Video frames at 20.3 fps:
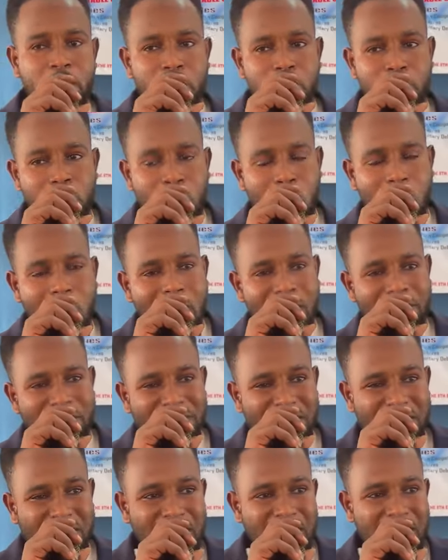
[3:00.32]
You
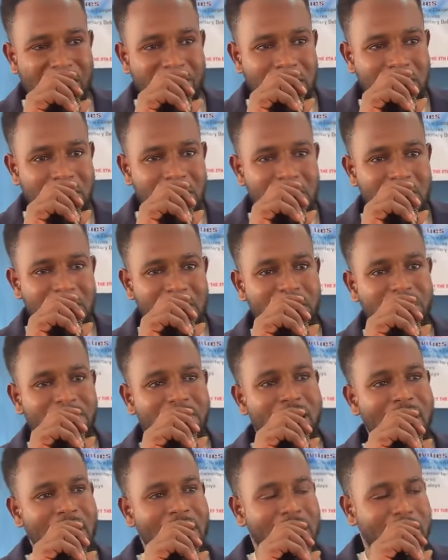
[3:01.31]
have the 7 minutes
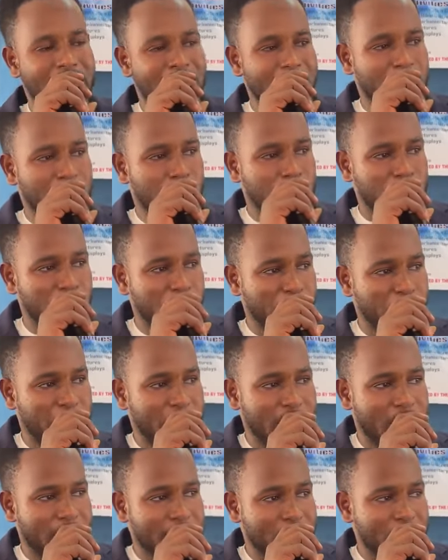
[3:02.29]
divided into
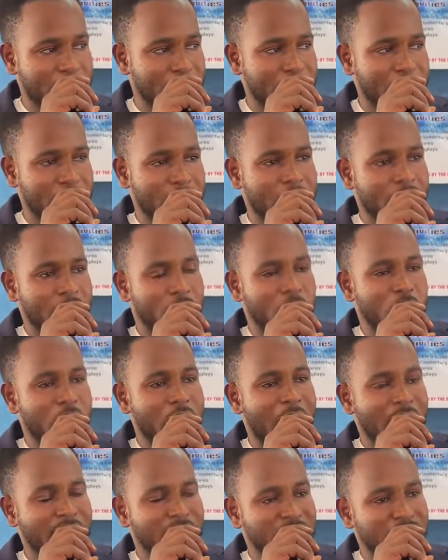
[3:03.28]
three. We
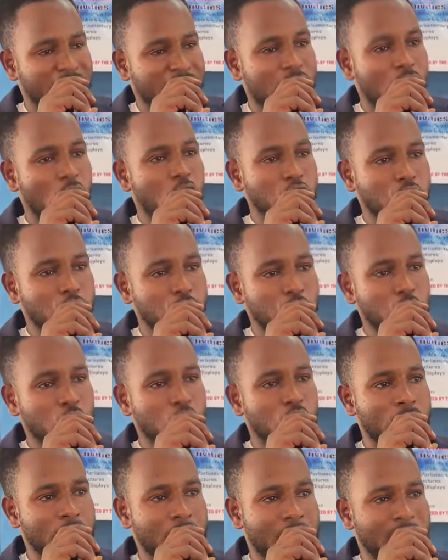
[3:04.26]
have the first
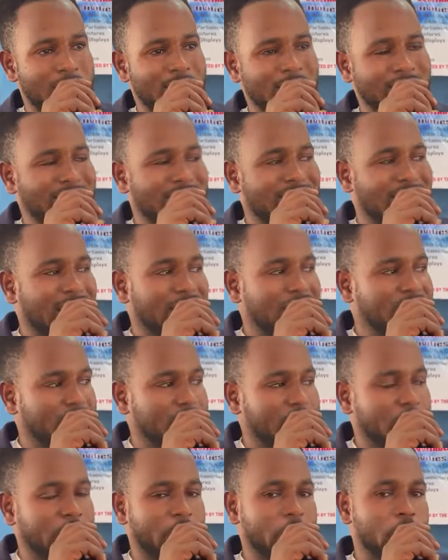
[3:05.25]
2 minutes that are
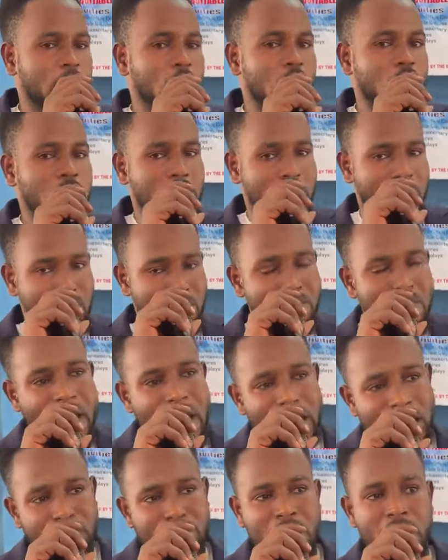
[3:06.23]
secured
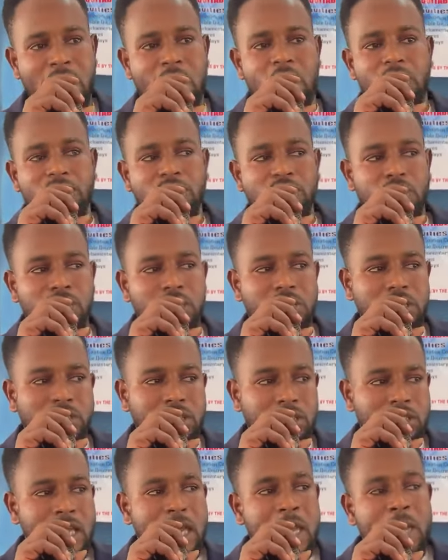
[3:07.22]
by the panel of
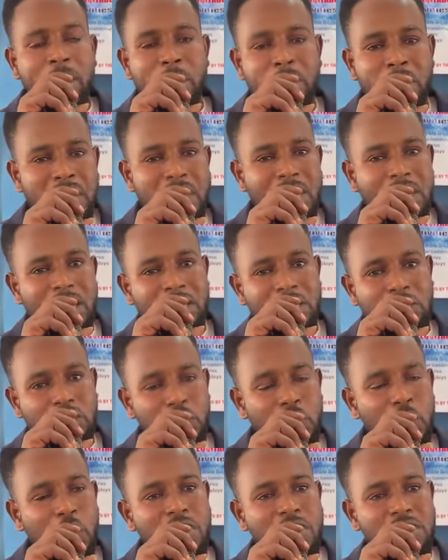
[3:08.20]
judges, meaning
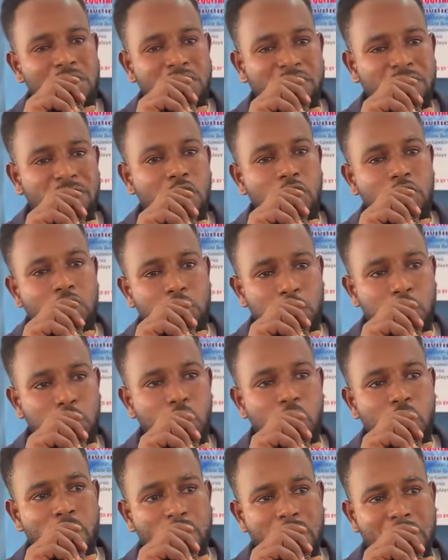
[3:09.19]
during the first
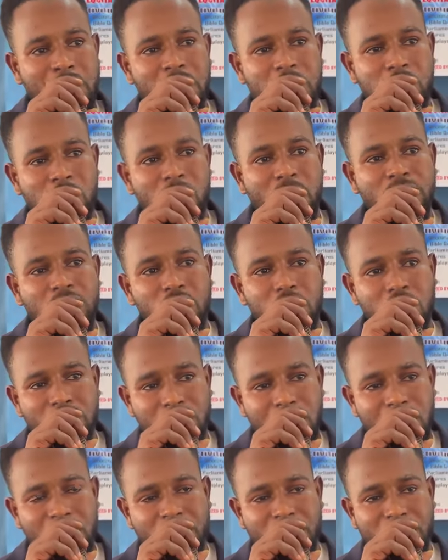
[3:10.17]
2 minutes of your
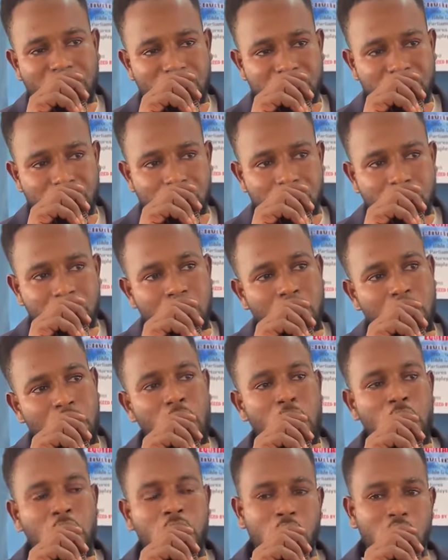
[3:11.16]
deliberation,
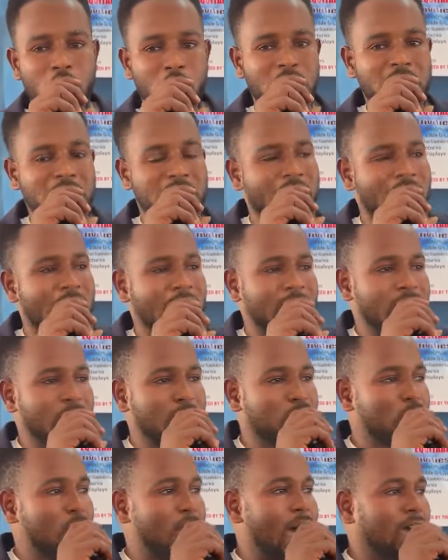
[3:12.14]
not
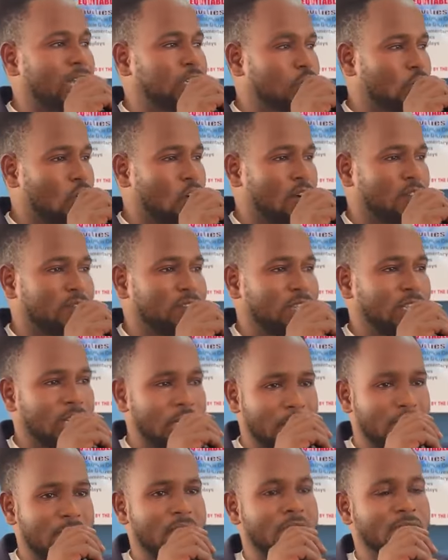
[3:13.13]
any part of the
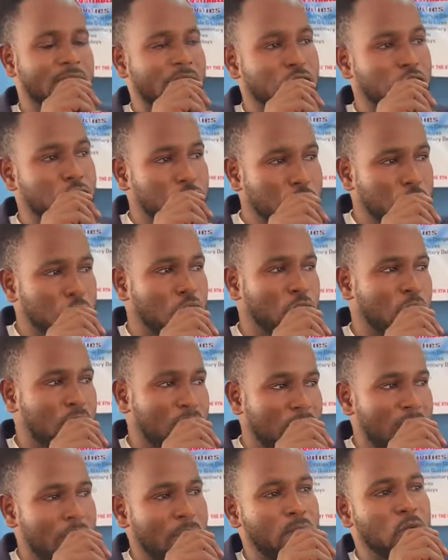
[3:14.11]
debater should
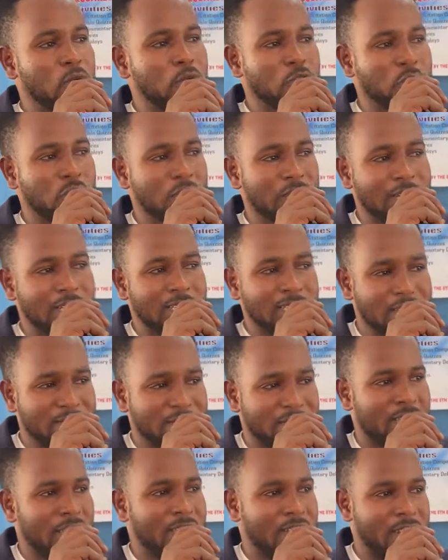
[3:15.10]
be able to
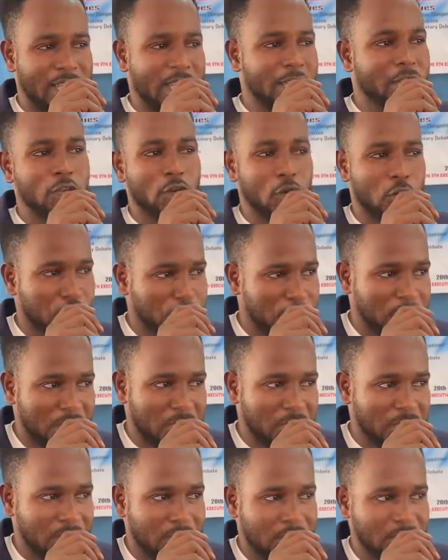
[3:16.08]
intervene in your
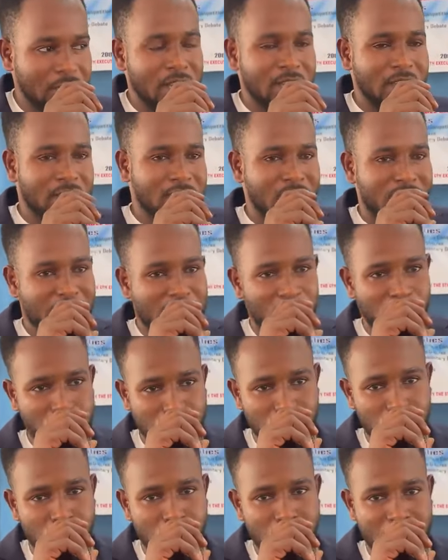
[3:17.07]
speeches. The
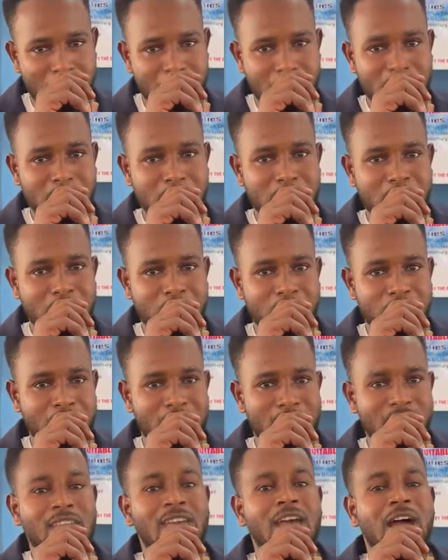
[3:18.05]
first 2 minutes.
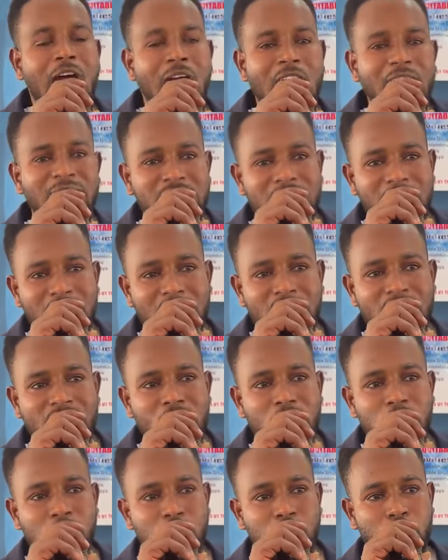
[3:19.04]
After the
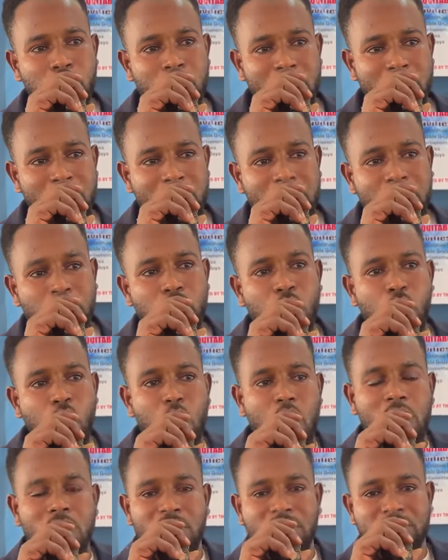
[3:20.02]
first 2 minutes,
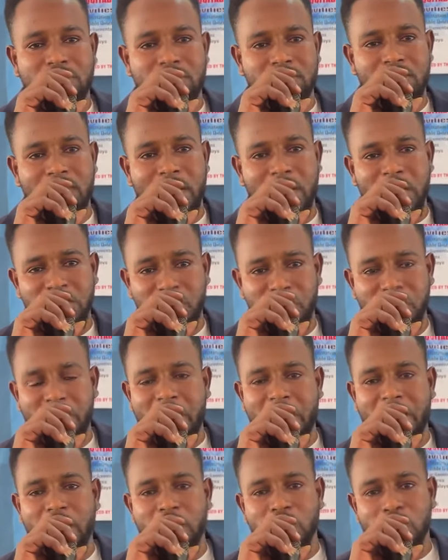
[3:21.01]
one of the
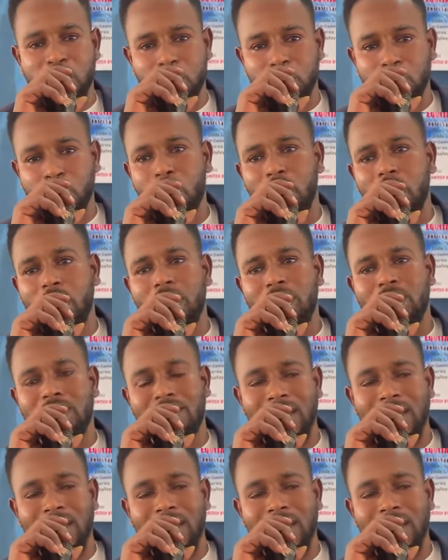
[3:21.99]
adjudicators will